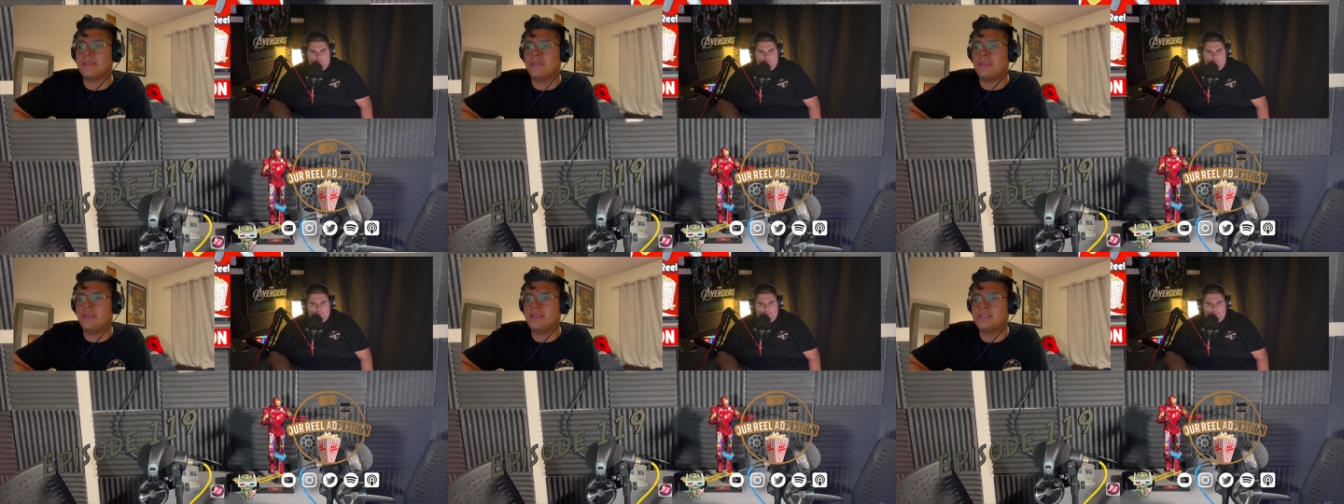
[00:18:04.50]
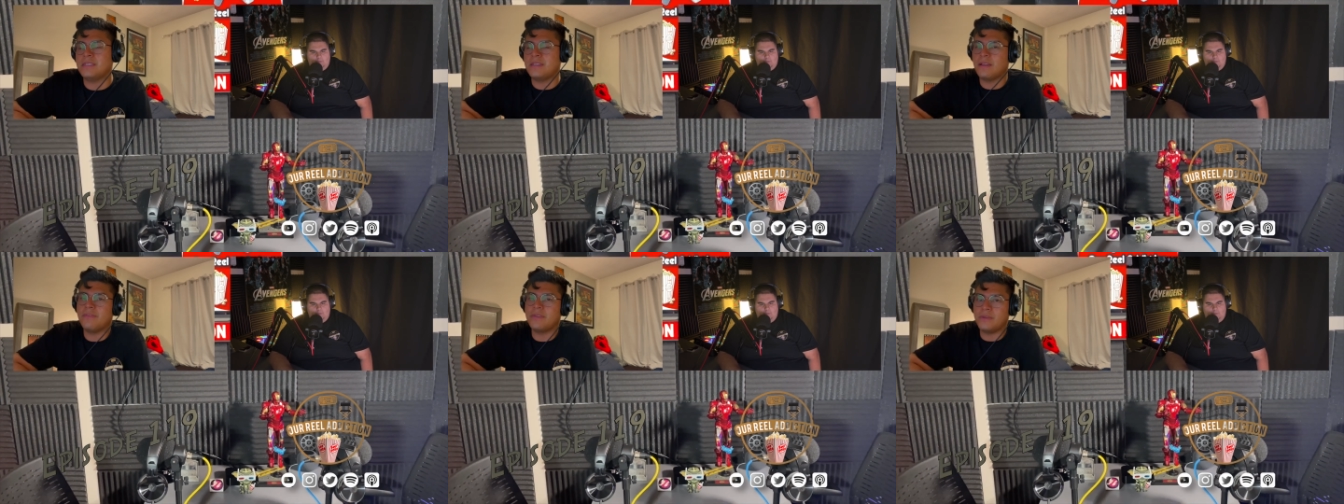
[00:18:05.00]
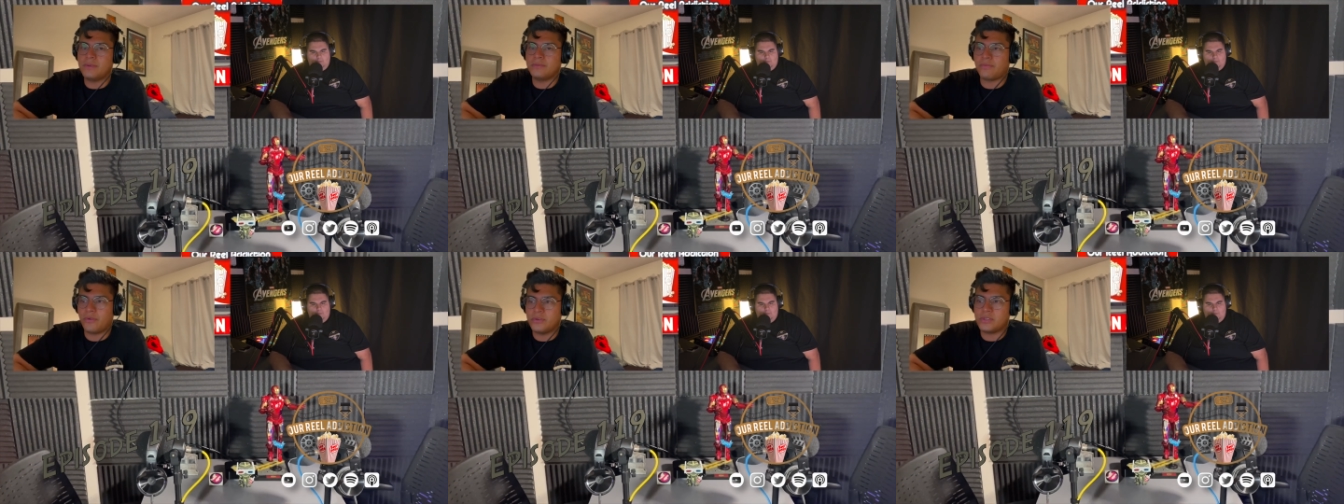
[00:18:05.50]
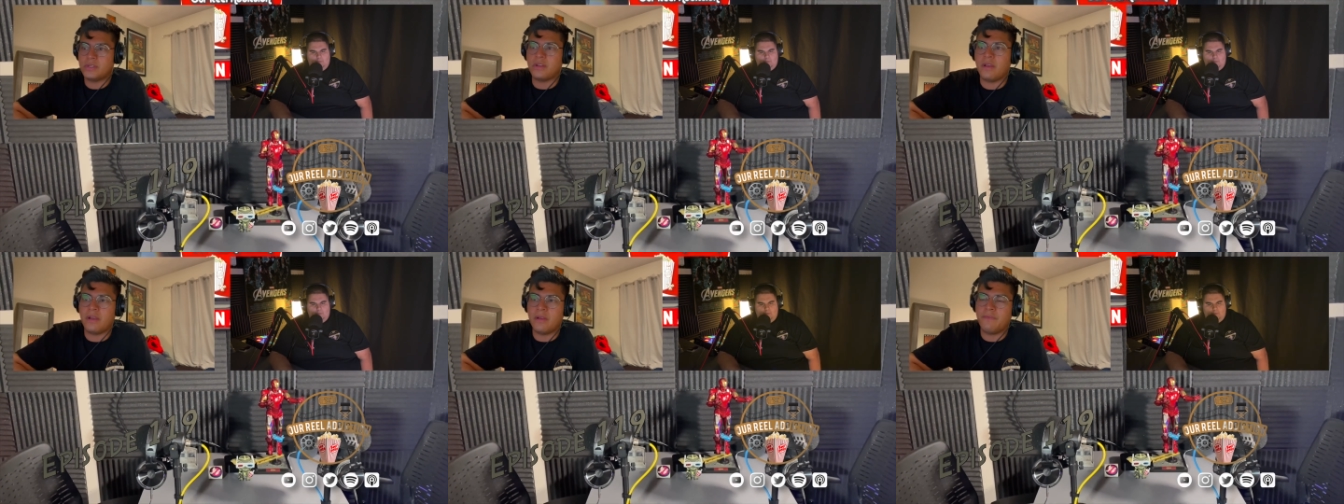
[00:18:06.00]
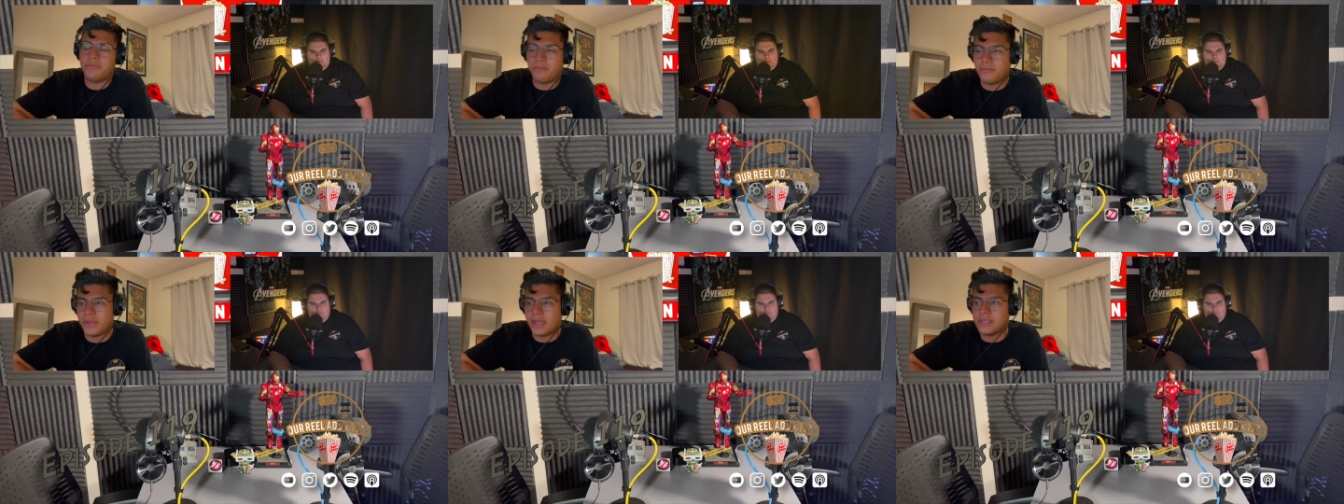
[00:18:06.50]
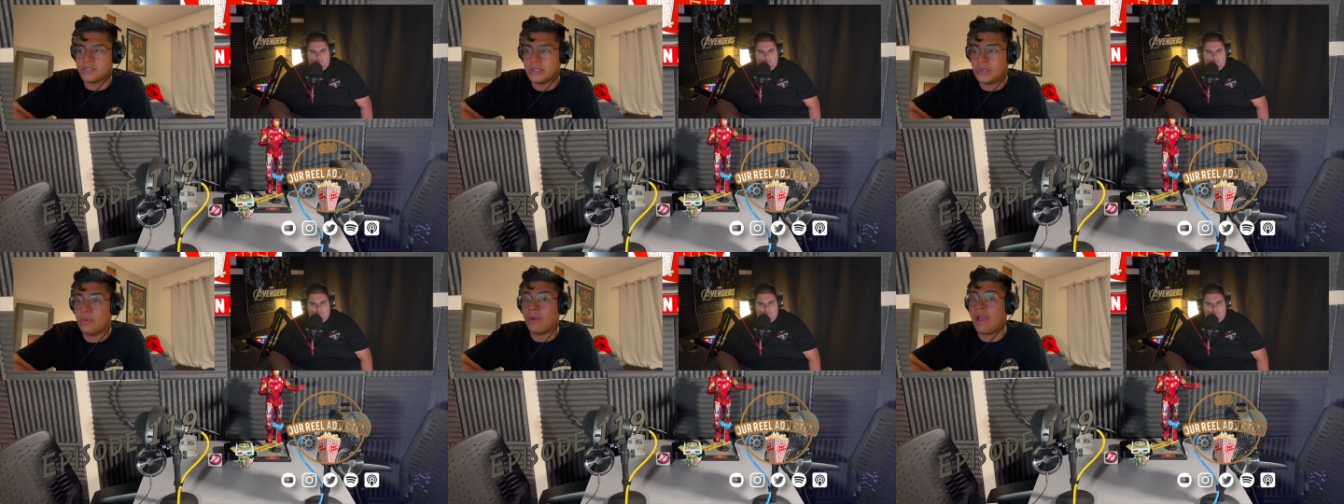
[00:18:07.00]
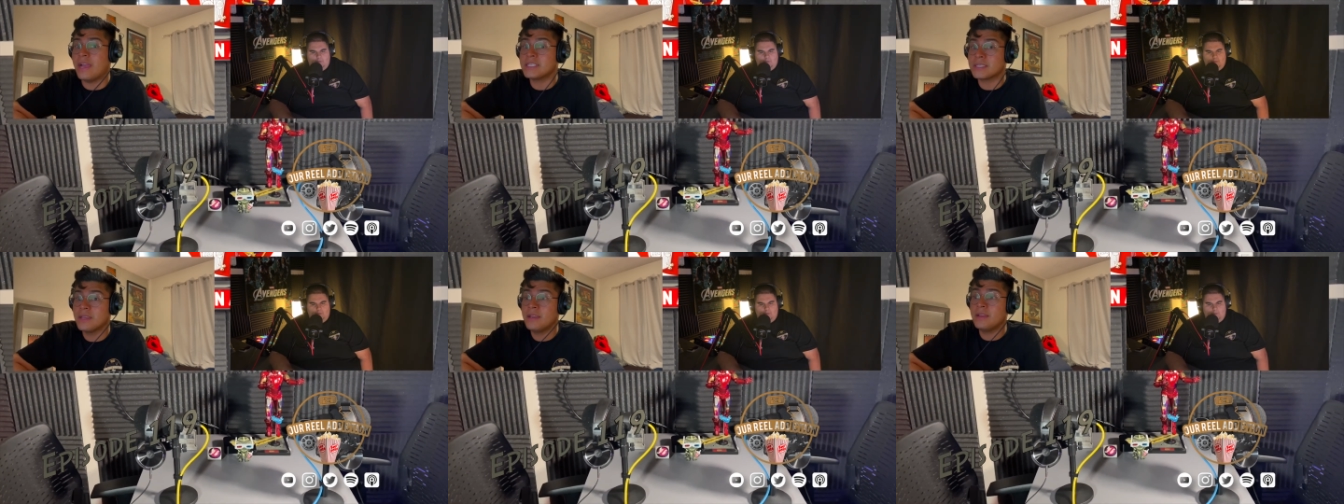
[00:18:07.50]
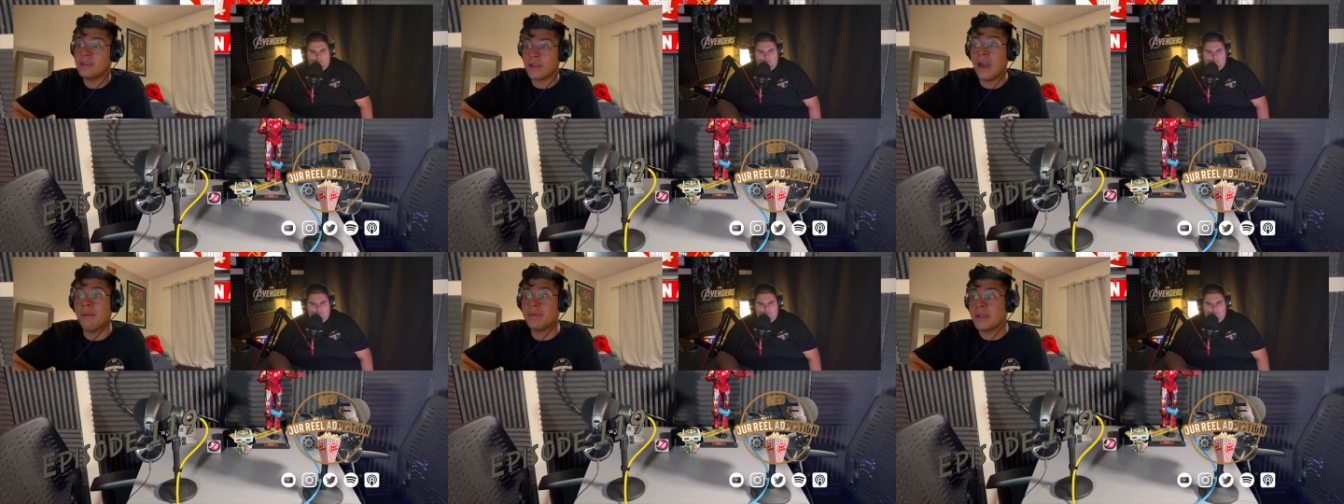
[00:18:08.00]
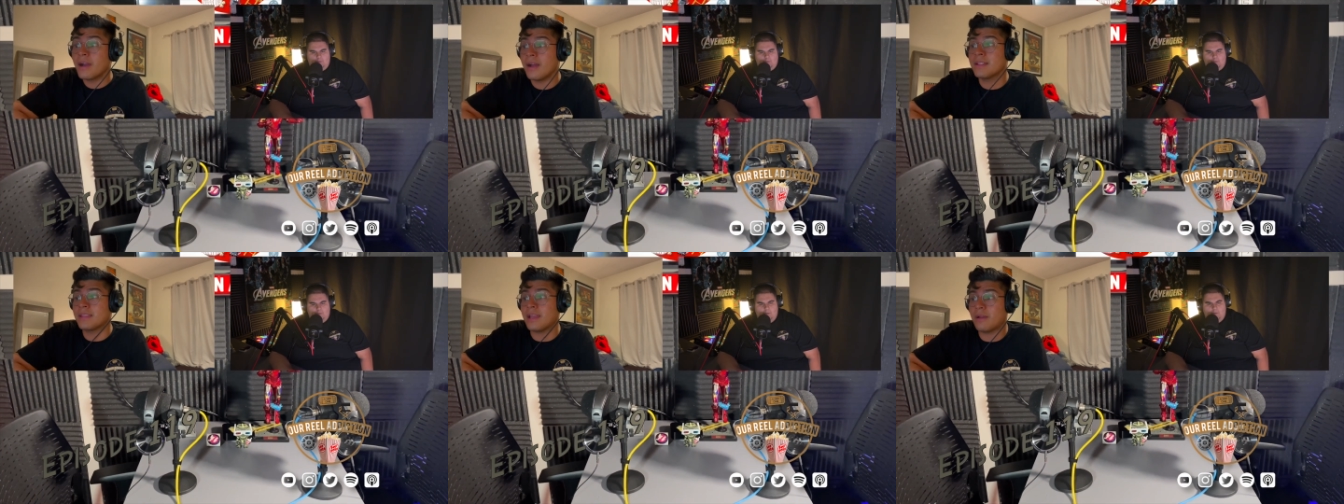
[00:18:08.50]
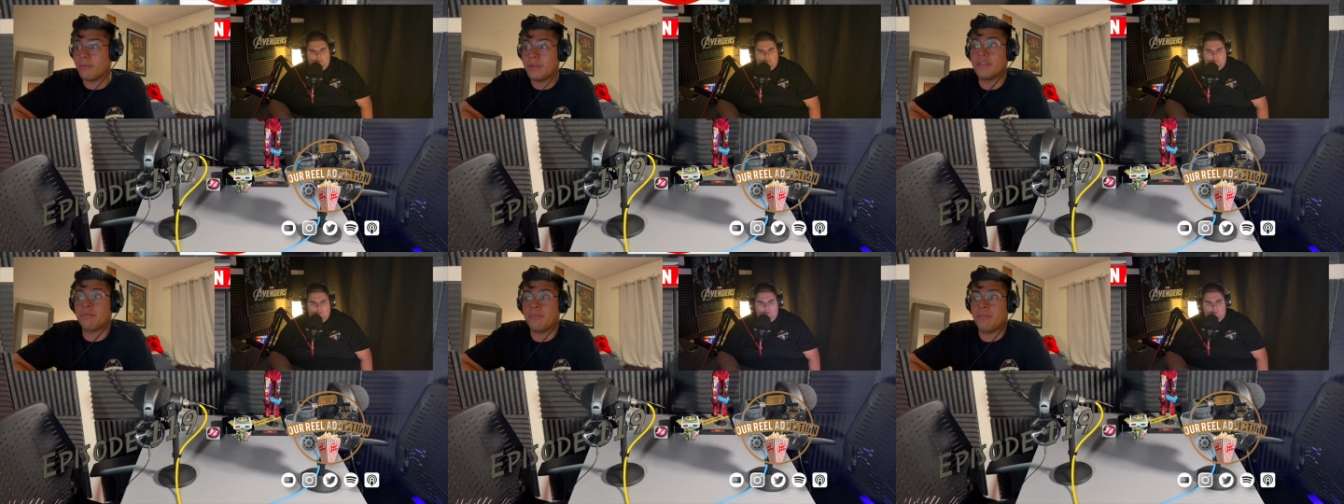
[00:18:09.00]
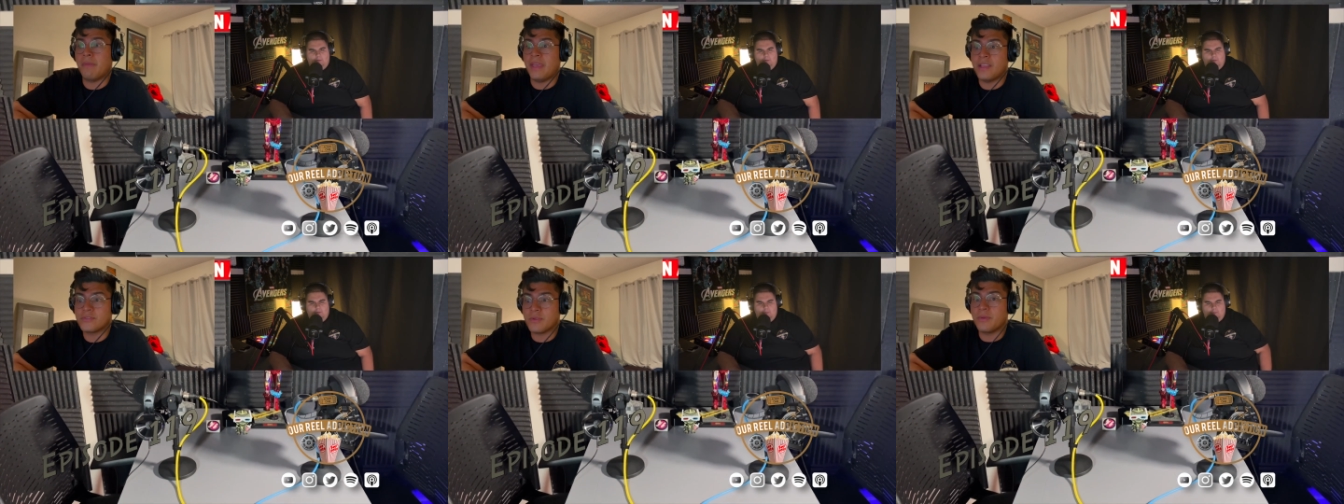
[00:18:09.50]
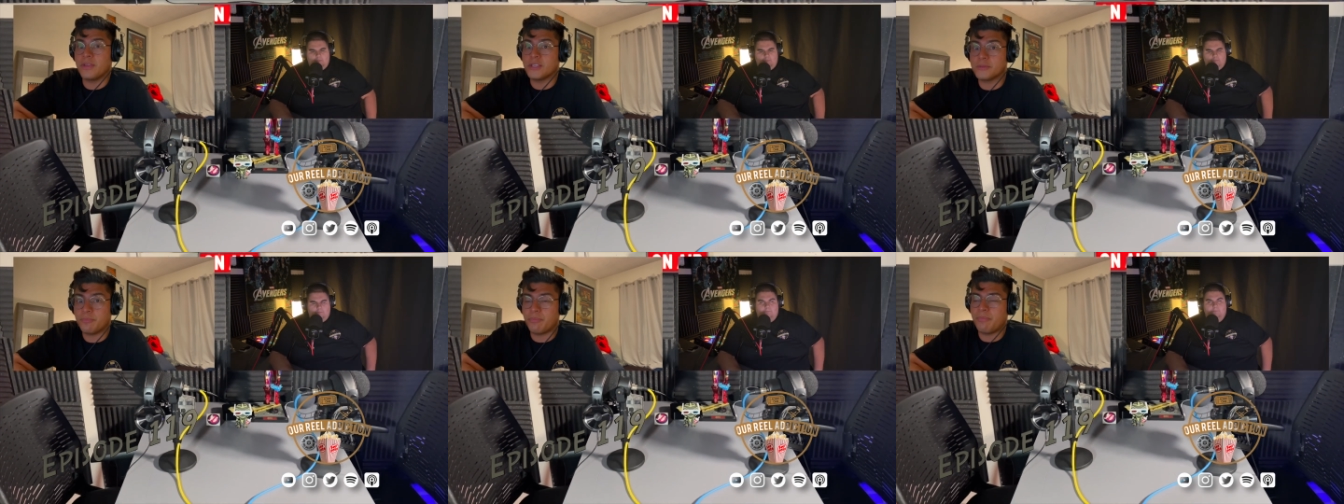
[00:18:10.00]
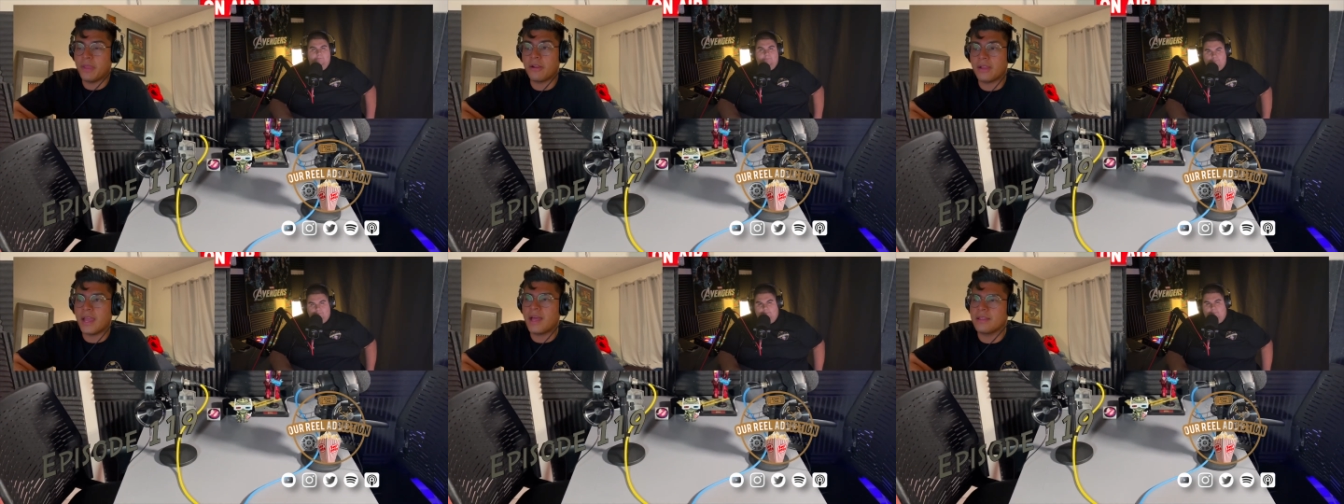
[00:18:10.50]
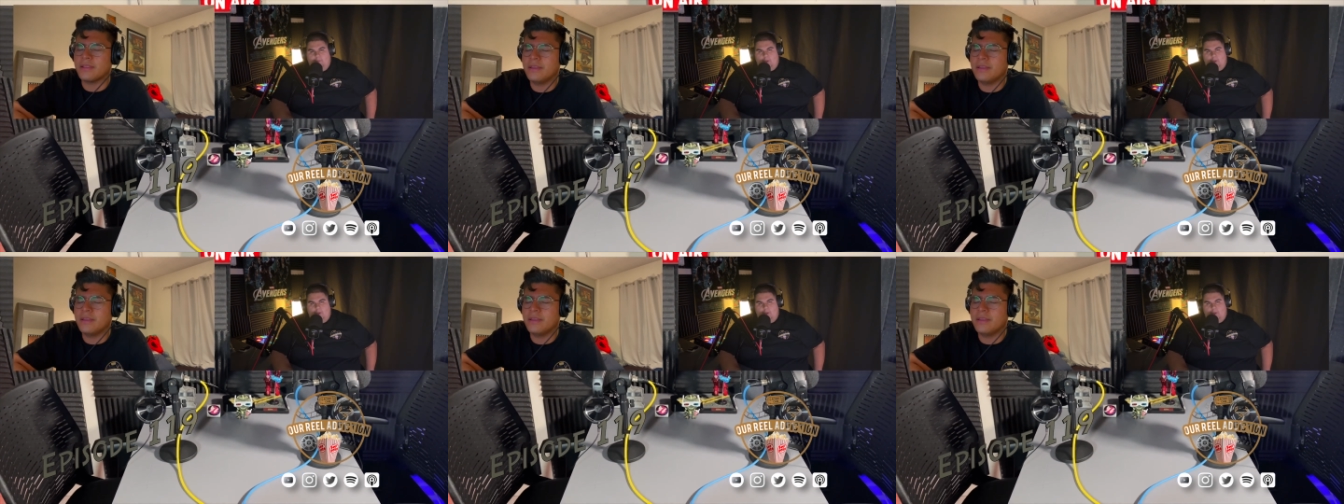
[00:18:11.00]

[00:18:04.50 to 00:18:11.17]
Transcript: the CW's version of the Flash, who has common contact with Ezra Miller's Barry Allen,